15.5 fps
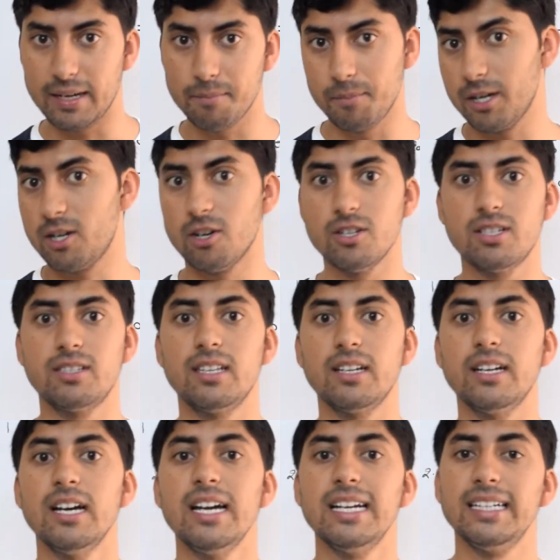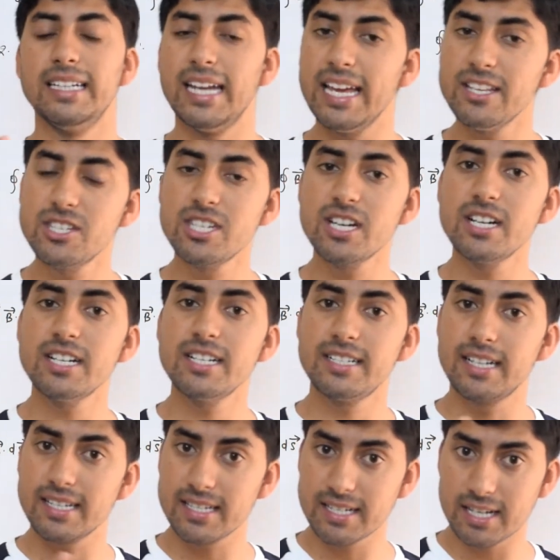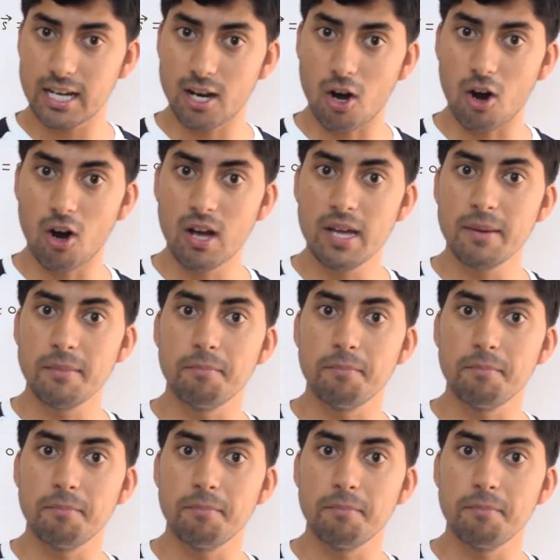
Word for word: because the nature doesn't allow